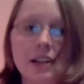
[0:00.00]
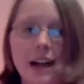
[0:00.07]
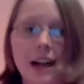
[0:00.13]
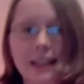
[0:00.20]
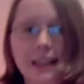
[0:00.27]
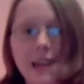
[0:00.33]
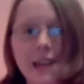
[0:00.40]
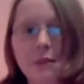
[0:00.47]
I
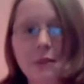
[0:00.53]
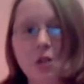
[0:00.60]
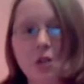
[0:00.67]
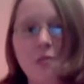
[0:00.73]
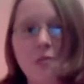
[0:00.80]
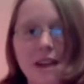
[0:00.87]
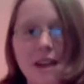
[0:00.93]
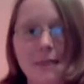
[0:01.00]
can't be
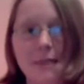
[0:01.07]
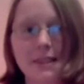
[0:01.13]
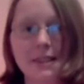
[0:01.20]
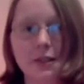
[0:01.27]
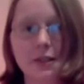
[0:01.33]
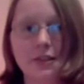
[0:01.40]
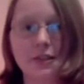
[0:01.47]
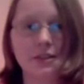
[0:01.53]
too mad at
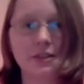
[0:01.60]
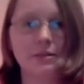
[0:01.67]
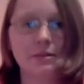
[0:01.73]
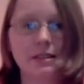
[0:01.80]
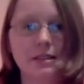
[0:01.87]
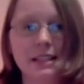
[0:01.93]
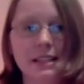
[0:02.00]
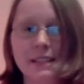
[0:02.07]
myself. It
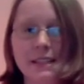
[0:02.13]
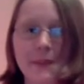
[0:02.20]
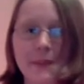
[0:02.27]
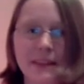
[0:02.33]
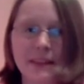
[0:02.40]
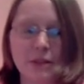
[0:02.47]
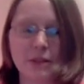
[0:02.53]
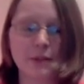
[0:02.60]
didn't
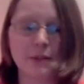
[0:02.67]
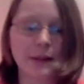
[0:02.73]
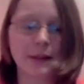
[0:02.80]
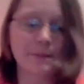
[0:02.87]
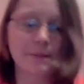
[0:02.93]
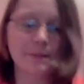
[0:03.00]
spend that much money.